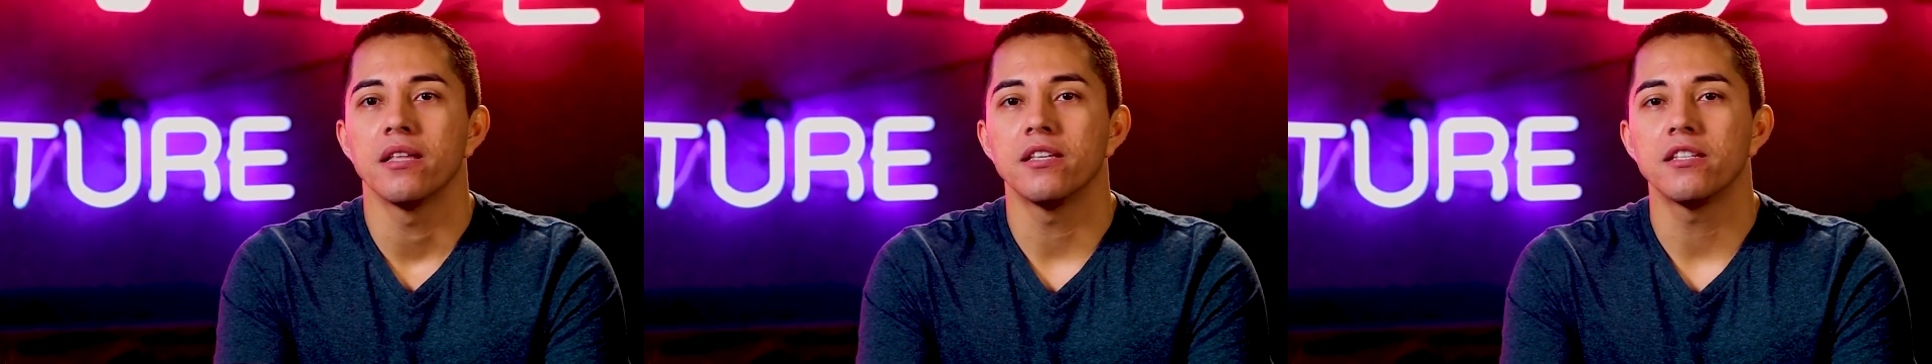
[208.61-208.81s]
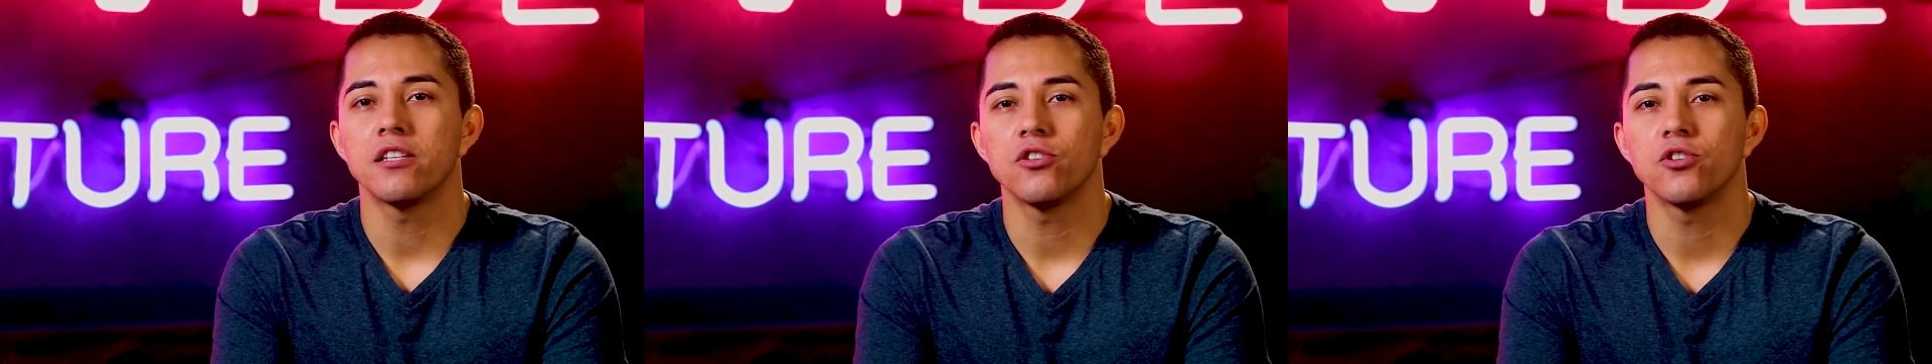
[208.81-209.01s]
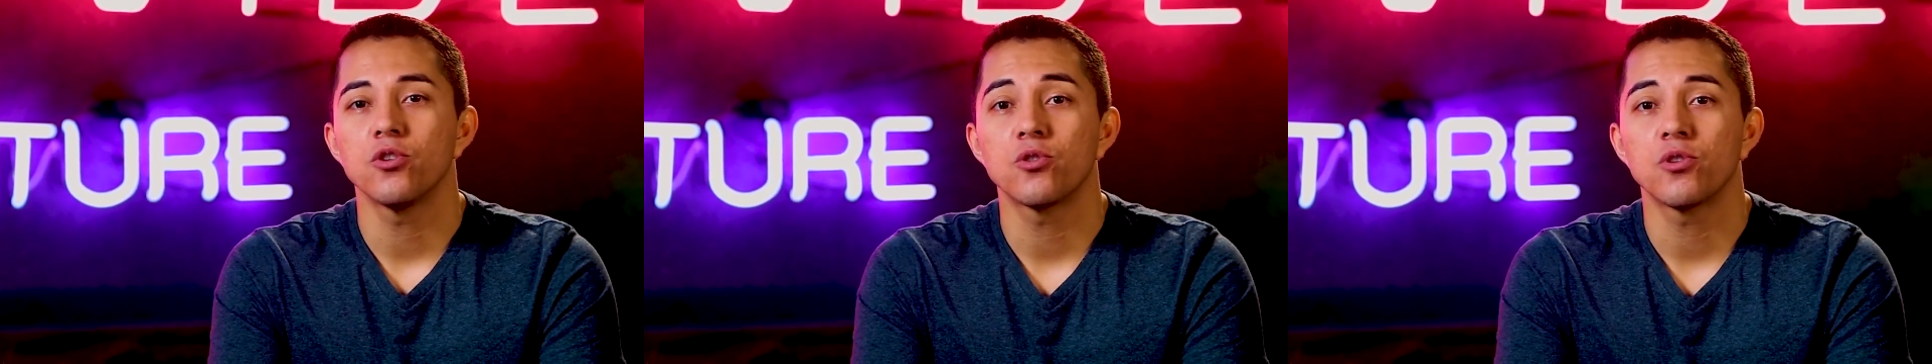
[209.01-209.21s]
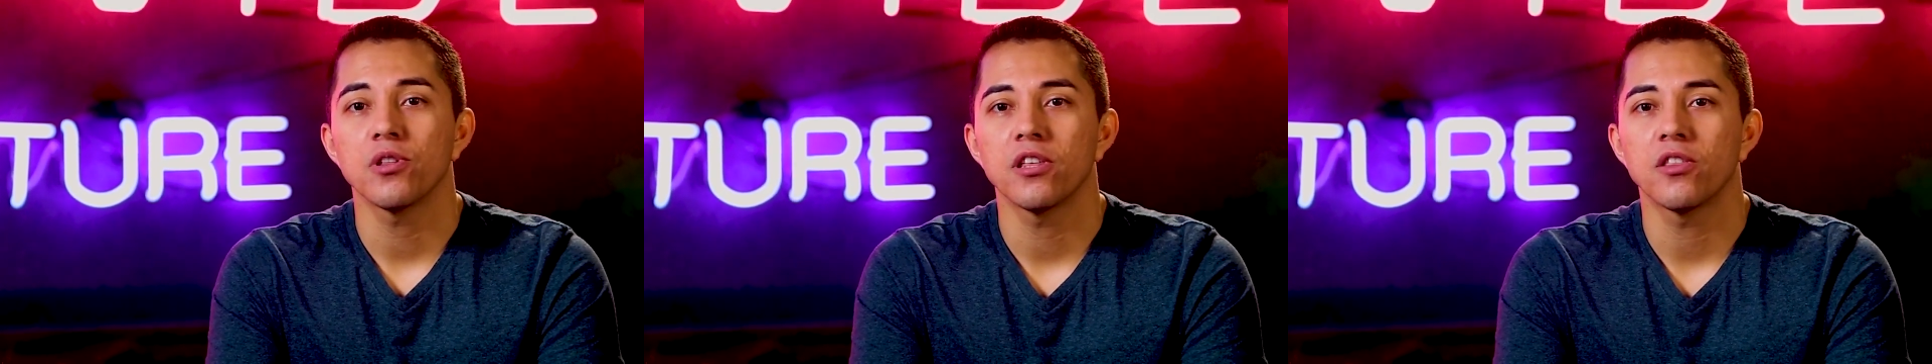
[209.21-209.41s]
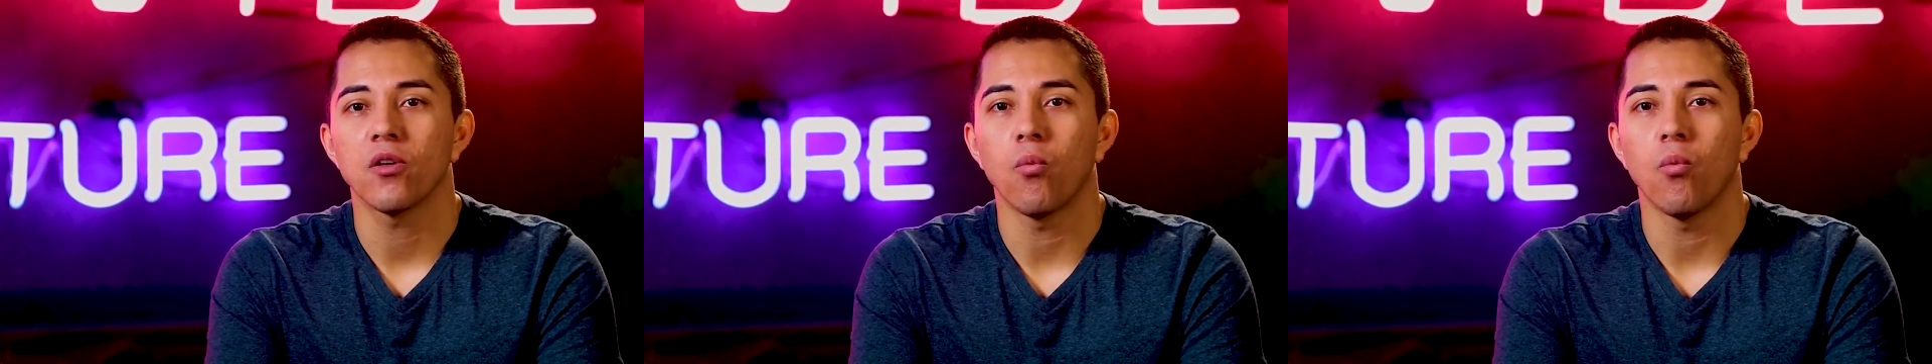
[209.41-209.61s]
This is
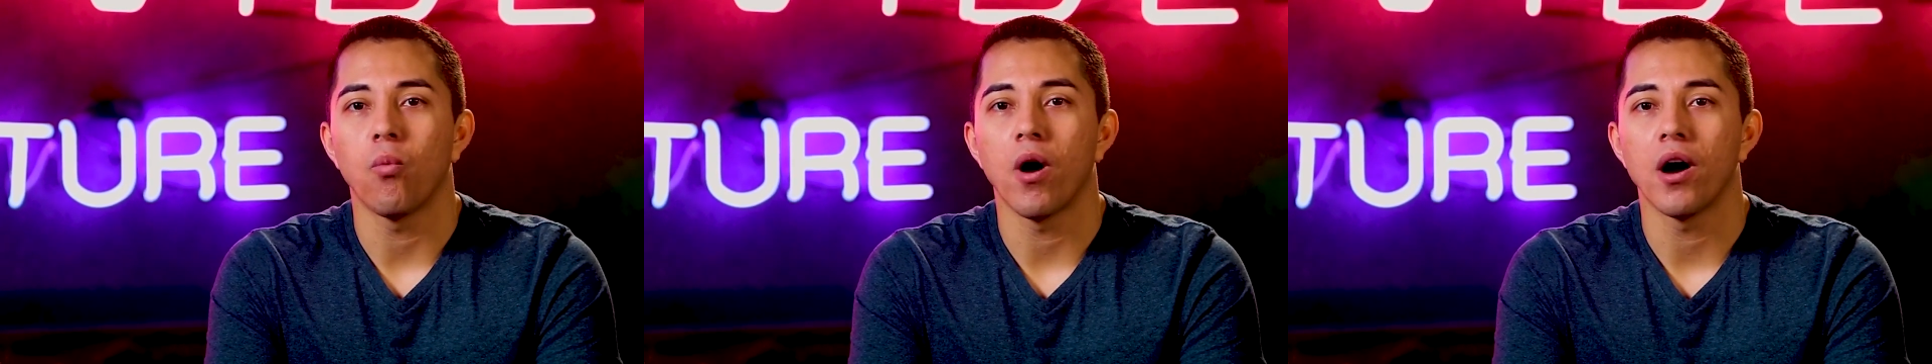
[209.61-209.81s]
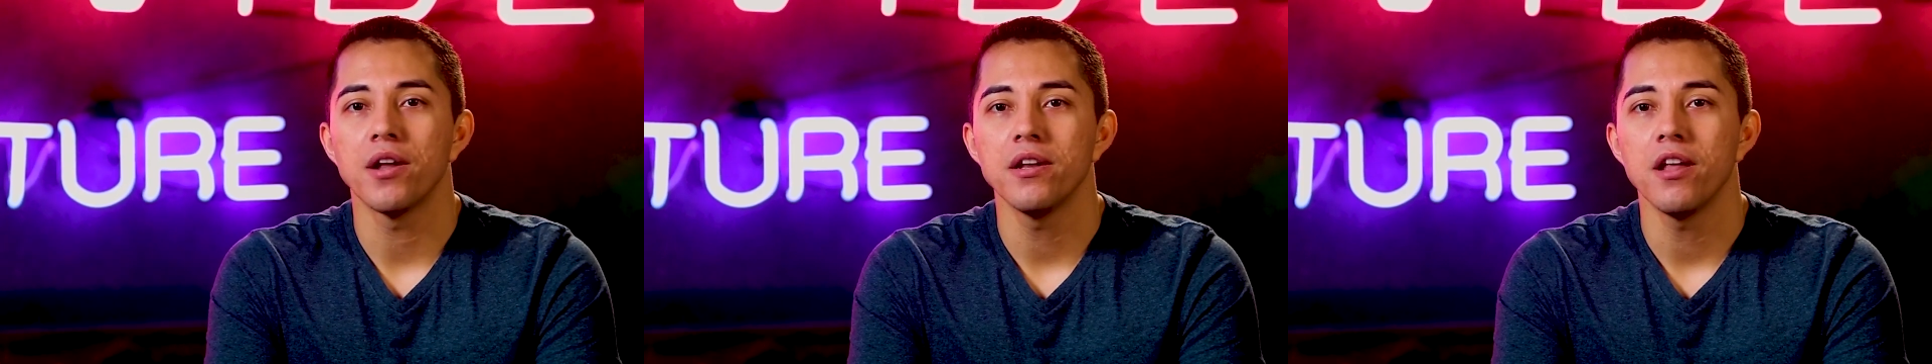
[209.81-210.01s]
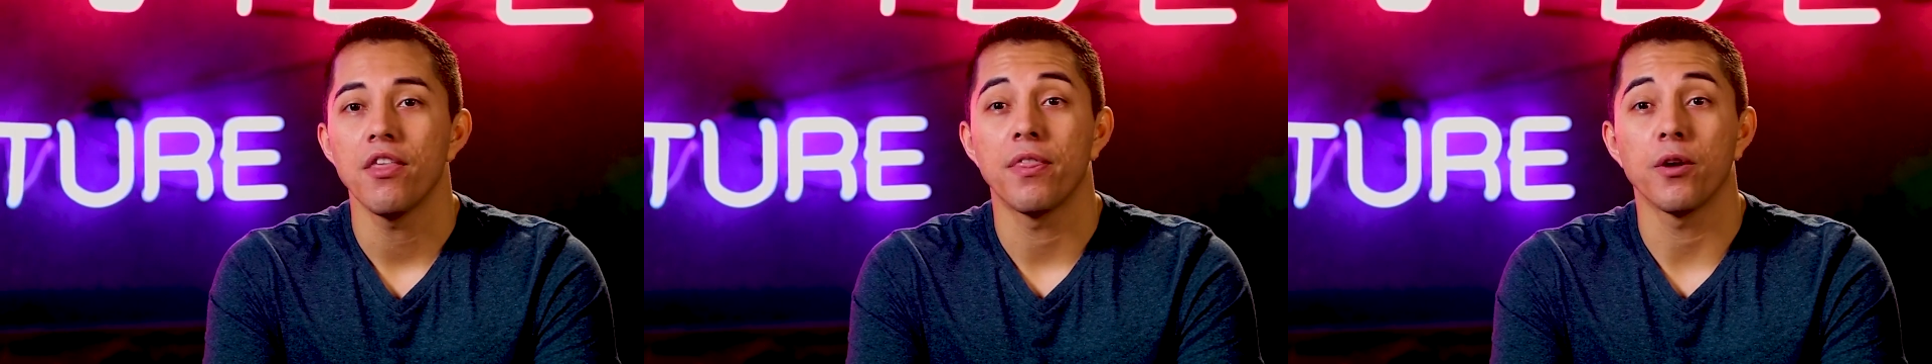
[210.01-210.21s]
usually the one